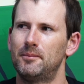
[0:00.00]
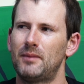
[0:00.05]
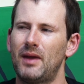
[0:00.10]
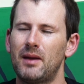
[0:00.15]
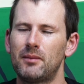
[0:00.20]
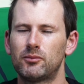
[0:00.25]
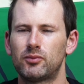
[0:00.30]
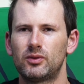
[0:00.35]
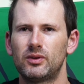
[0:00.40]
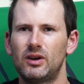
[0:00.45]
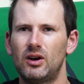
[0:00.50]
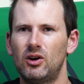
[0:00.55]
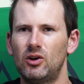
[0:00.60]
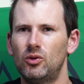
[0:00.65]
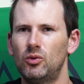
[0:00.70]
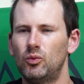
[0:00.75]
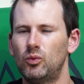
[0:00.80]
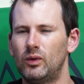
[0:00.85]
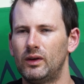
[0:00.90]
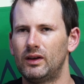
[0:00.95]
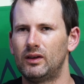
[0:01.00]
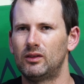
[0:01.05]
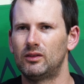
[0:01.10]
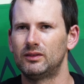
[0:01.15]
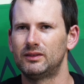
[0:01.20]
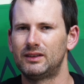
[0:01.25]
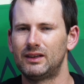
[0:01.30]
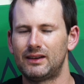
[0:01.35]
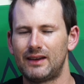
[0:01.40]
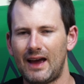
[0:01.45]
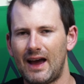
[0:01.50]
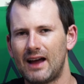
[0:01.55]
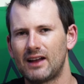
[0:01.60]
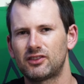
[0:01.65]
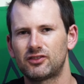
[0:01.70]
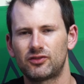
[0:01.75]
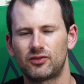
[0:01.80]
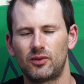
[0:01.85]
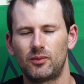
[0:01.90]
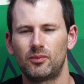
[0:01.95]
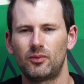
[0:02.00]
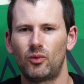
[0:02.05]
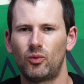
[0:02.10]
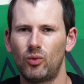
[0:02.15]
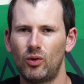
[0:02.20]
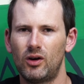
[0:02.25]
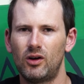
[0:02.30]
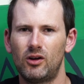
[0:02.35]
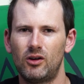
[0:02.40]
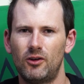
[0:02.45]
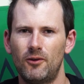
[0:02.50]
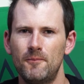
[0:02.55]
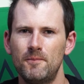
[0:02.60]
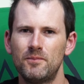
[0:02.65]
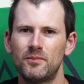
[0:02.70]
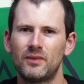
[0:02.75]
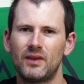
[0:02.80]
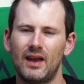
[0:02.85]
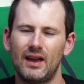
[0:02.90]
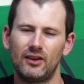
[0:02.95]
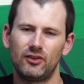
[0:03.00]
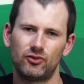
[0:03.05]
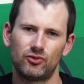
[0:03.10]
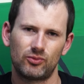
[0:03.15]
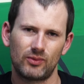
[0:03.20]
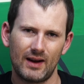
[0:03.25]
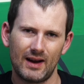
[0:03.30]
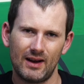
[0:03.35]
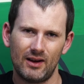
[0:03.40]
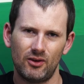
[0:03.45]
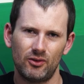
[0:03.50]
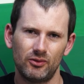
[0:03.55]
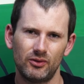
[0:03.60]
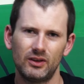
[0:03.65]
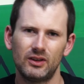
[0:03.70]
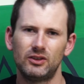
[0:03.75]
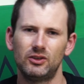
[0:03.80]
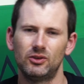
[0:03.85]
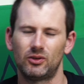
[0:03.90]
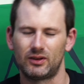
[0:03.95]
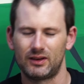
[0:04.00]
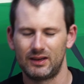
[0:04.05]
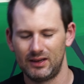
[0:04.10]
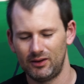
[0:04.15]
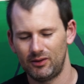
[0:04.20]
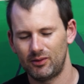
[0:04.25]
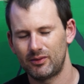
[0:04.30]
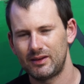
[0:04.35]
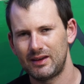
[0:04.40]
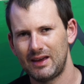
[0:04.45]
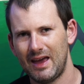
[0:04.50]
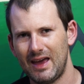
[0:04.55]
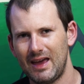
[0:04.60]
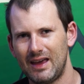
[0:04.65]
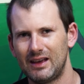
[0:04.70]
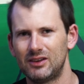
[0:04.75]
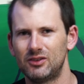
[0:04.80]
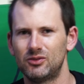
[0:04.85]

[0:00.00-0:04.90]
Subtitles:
embryo will detach from the wall and drown, you'll kill the egg.